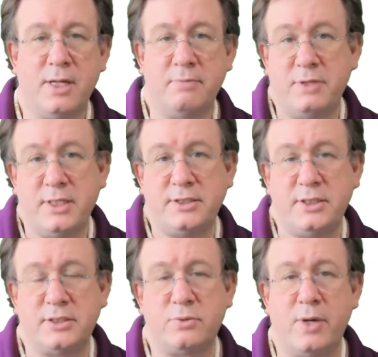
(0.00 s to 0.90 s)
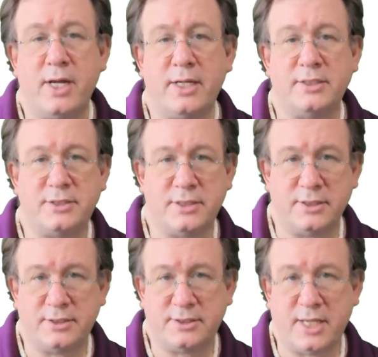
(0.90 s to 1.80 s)
The easiest way is to
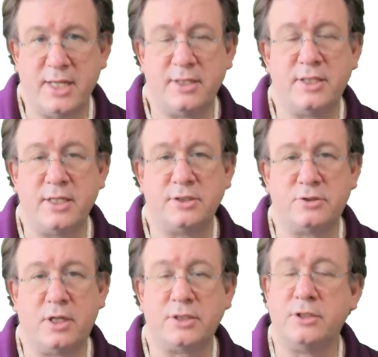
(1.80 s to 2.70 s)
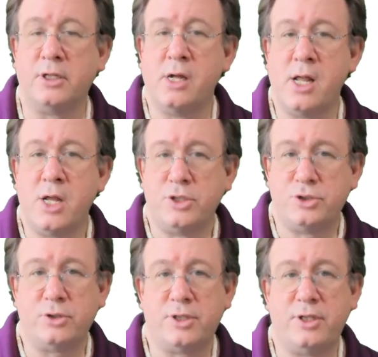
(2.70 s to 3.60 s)
say that the instructor
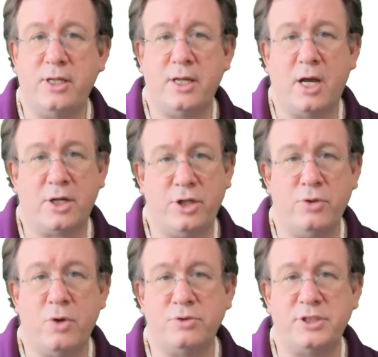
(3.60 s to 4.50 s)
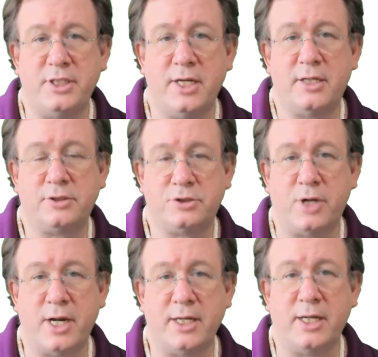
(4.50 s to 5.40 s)
took the QOTL
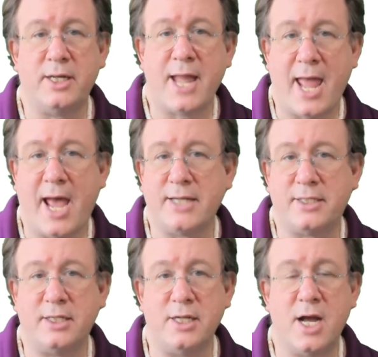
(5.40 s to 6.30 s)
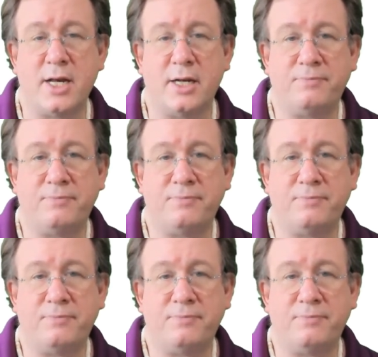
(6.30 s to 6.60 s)
training at Cañada.